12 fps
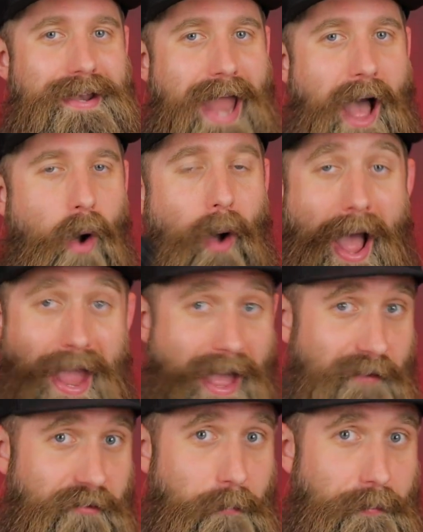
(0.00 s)
Now, I
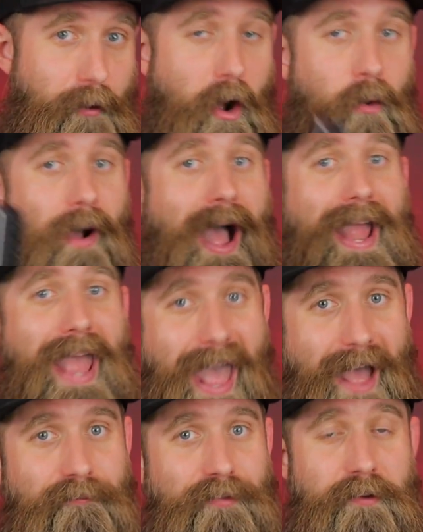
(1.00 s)
have the Pro, I
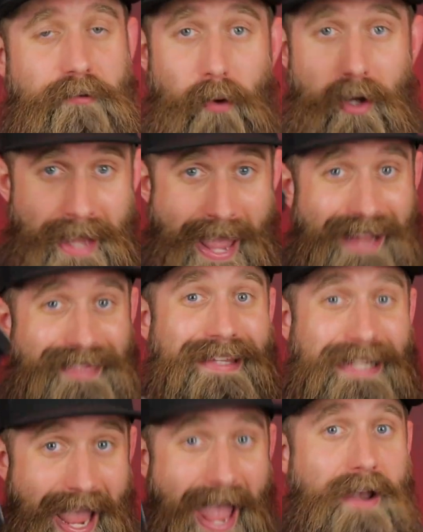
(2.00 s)
have this one. At
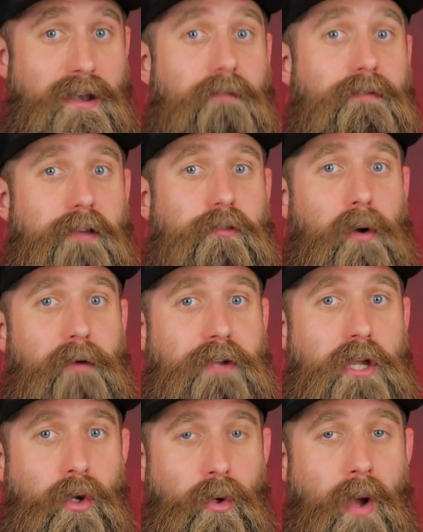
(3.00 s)
the end of this
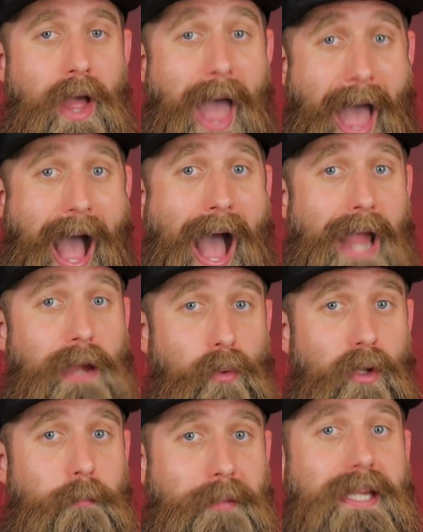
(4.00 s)
review, I
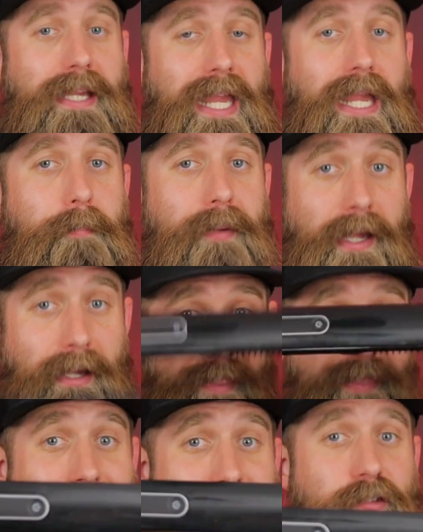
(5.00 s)
will be keeping
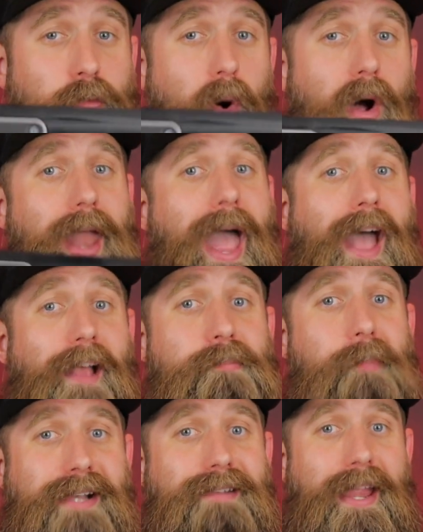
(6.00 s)
this one as
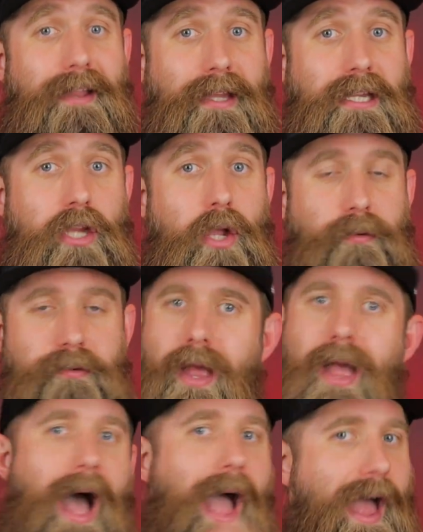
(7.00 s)
my daily use.
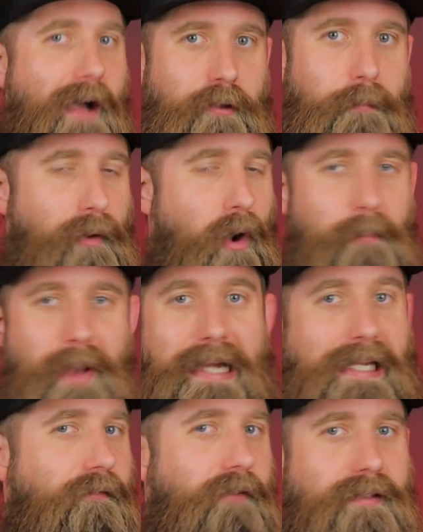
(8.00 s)
I have the Pro, I'm
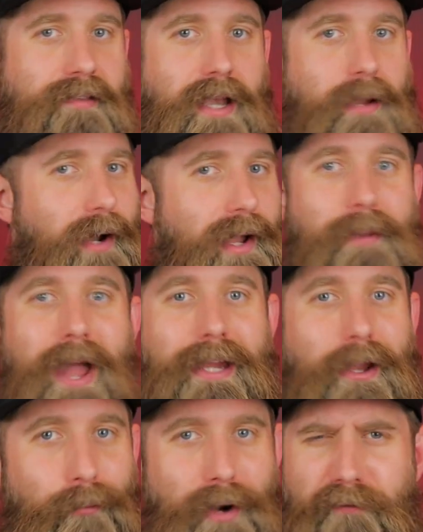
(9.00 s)
not giving it to anybody, I'm not
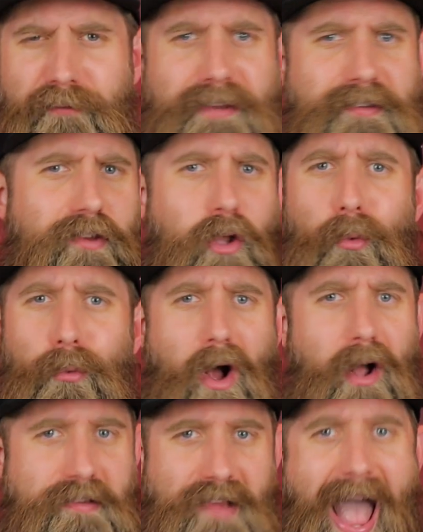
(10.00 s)
getting rid of it, it still
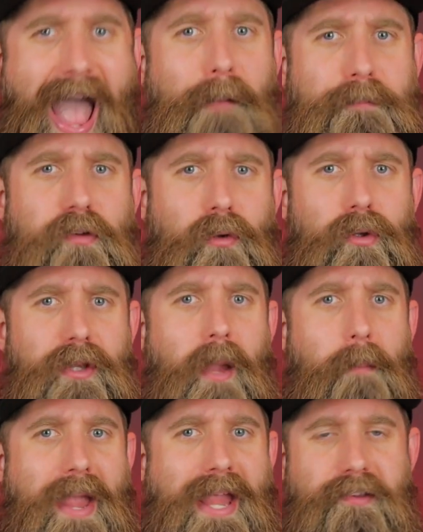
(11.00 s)
runs absolutely
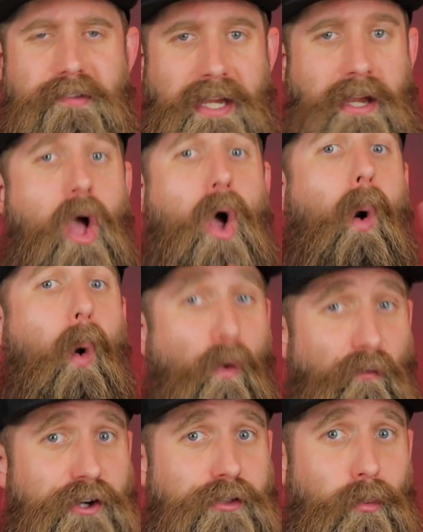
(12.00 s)
amazing.
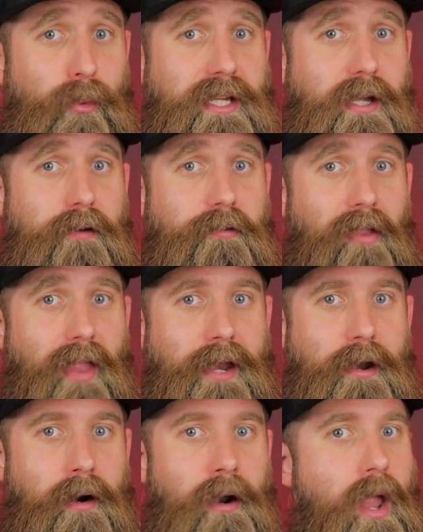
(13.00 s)
Over three years
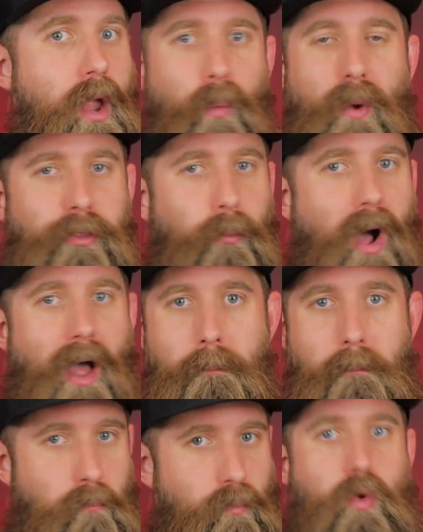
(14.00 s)
later, with
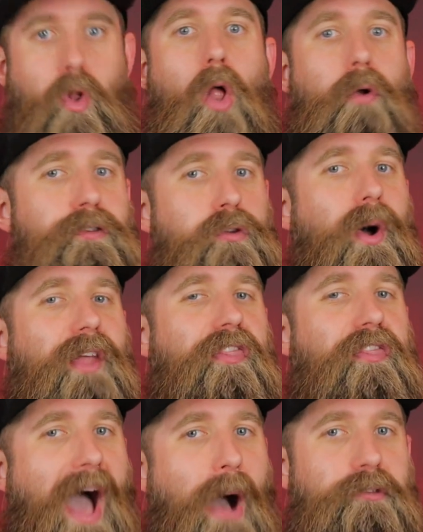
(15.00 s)
what, close to a
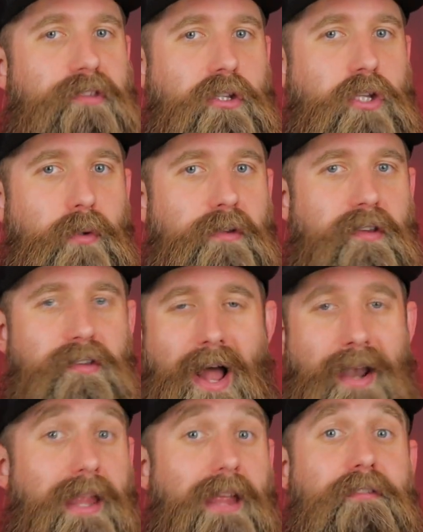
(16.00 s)
thousand uses
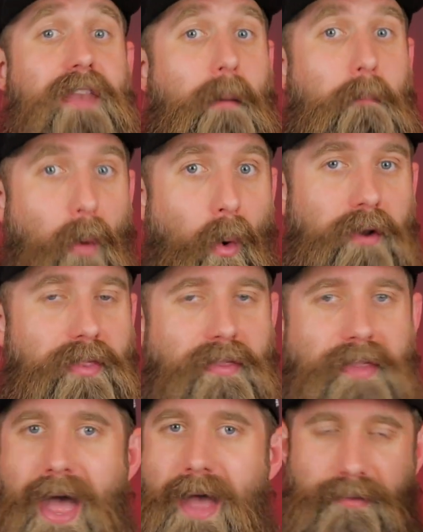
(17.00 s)
on it, if not more
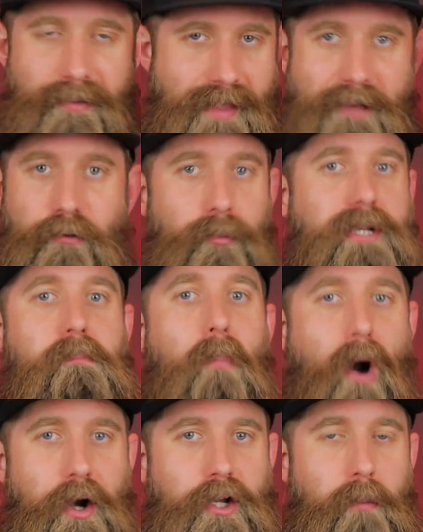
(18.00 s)
than that, that's
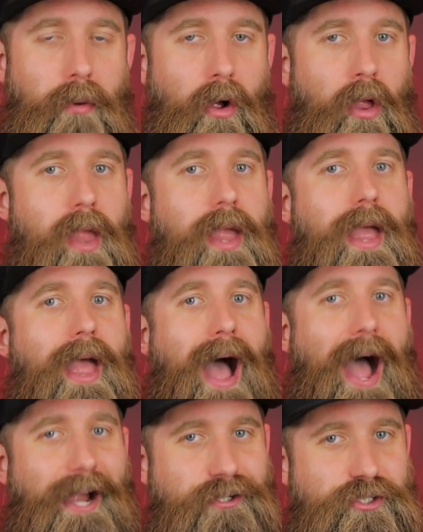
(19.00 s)
remarkable.
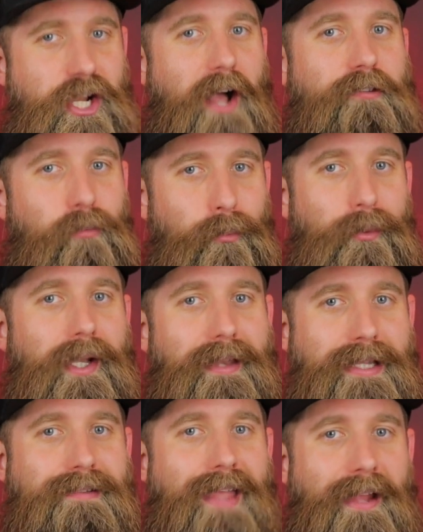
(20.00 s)
I just
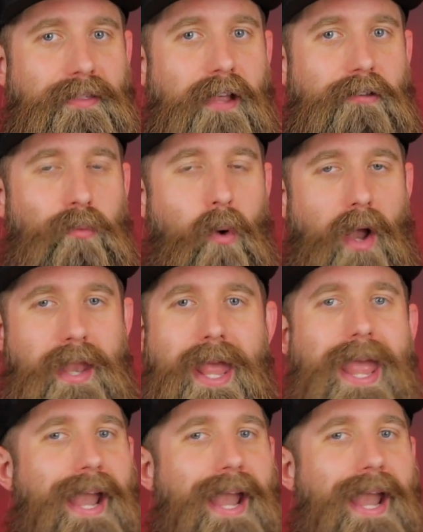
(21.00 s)
really dig this one.